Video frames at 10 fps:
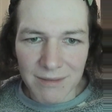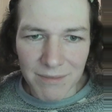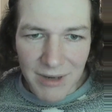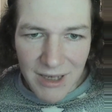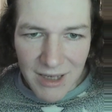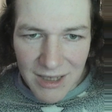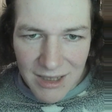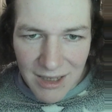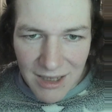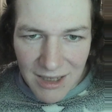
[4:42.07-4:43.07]

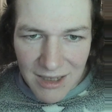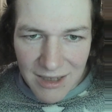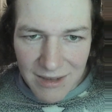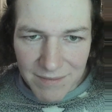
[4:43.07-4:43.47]
But like,